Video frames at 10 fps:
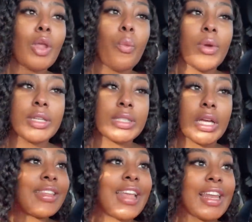we'll
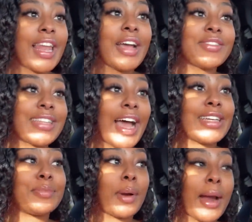see that
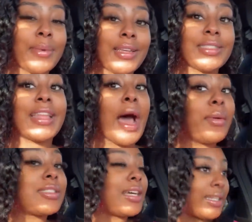life-size barbie that
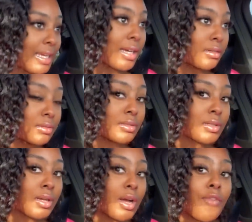was a deal
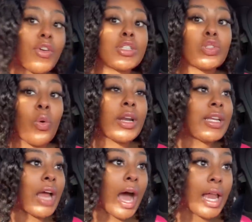for
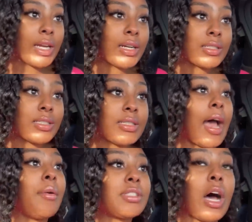$20
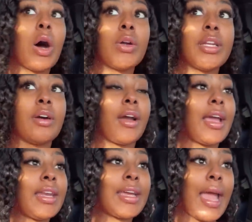that was a whole deal
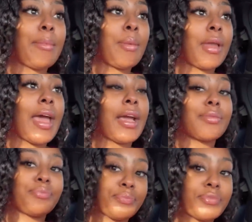and it came in black
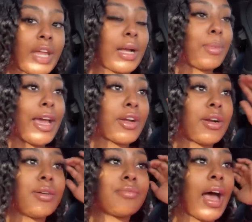like a black
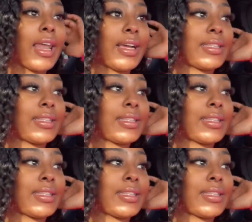girl i like